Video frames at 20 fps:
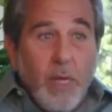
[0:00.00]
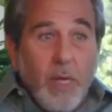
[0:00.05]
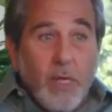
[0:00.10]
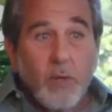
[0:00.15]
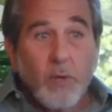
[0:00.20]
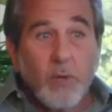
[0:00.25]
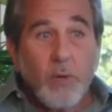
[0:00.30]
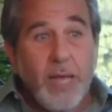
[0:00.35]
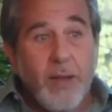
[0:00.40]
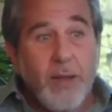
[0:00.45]

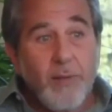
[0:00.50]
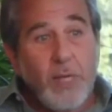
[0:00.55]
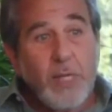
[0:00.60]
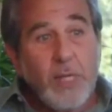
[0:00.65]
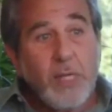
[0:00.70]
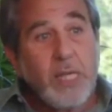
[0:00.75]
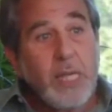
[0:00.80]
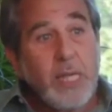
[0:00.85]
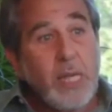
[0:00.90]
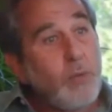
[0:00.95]
So
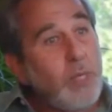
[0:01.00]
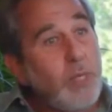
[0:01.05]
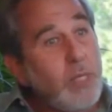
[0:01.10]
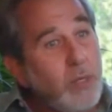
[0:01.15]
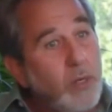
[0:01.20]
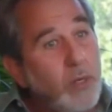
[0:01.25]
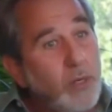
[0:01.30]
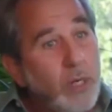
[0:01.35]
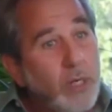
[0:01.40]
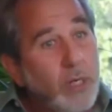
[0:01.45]
everything that we
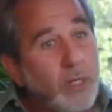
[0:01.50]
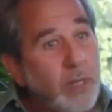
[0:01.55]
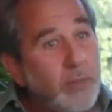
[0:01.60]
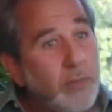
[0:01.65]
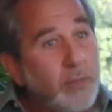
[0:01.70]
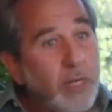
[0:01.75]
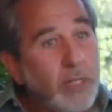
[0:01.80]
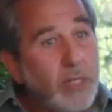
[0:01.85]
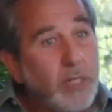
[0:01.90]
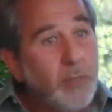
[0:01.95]
learn in our
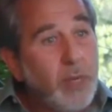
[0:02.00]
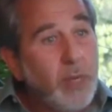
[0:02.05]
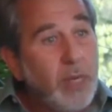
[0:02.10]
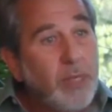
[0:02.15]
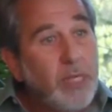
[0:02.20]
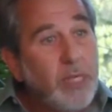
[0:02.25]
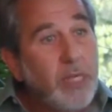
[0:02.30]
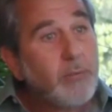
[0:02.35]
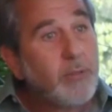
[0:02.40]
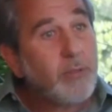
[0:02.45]
subconscious mind
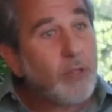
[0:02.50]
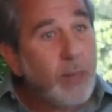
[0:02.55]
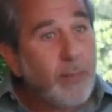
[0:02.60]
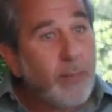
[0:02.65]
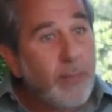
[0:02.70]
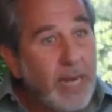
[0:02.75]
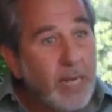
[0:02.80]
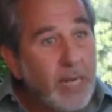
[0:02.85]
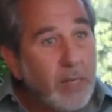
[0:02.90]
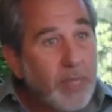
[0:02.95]
becomes
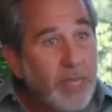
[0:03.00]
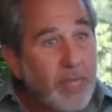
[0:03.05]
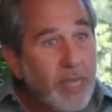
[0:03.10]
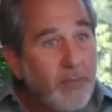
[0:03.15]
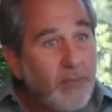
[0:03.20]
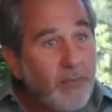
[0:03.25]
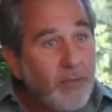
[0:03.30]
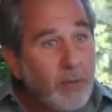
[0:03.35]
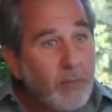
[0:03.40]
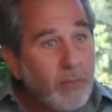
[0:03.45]
automatic
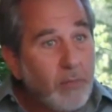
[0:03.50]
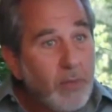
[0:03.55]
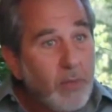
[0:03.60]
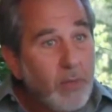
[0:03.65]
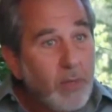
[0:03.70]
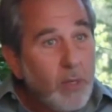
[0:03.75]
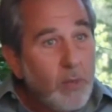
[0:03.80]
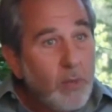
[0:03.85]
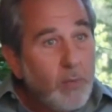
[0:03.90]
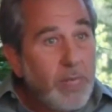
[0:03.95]
behavior,
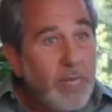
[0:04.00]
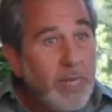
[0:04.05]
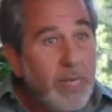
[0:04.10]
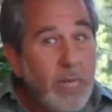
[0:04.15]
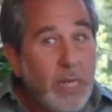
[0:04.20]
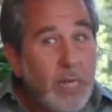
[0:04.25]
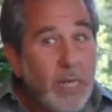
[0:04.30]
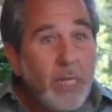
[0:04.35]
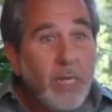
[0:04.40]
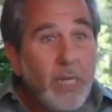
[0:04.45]

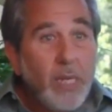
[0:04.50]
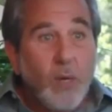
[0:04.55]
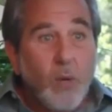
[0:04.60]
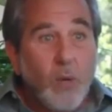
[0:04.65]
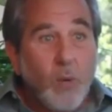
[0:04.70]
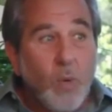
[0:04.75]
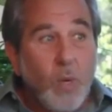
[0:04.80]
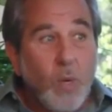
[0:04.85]
meaning